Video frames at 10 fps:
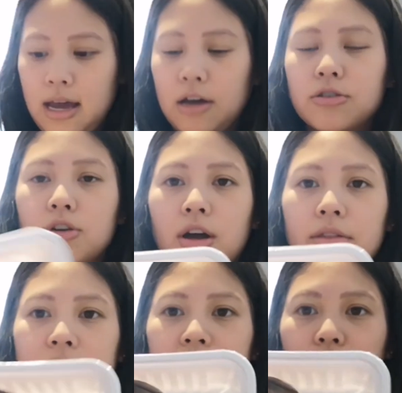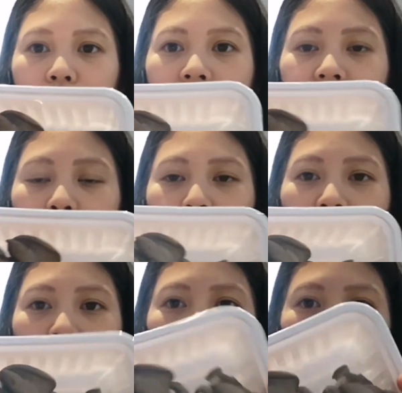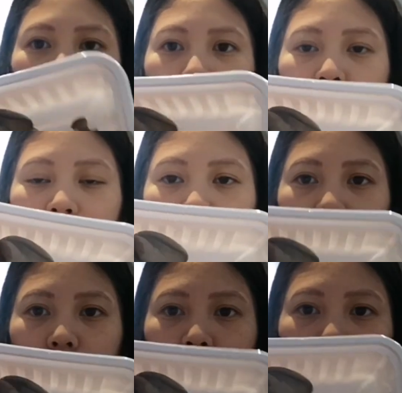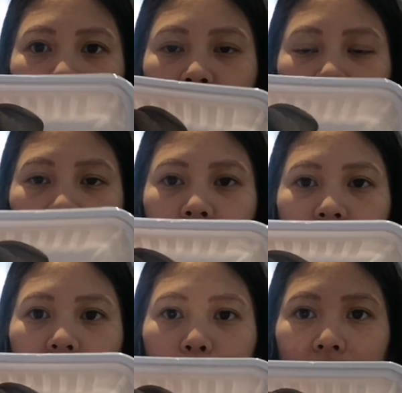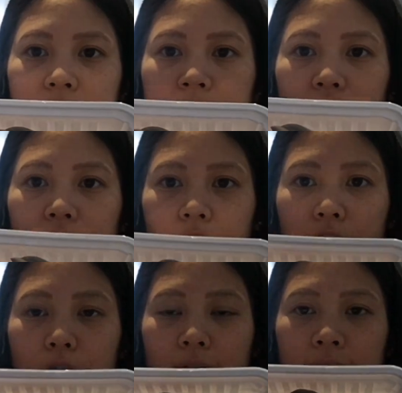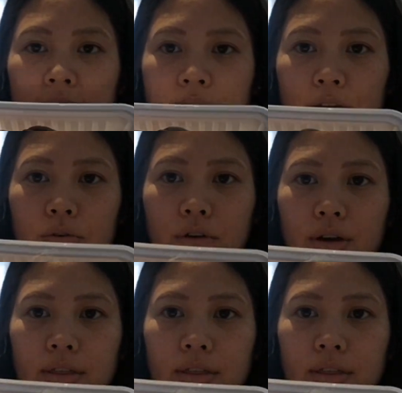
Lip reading: I also got these organic black oyster mushrooms from Ontario, and they were,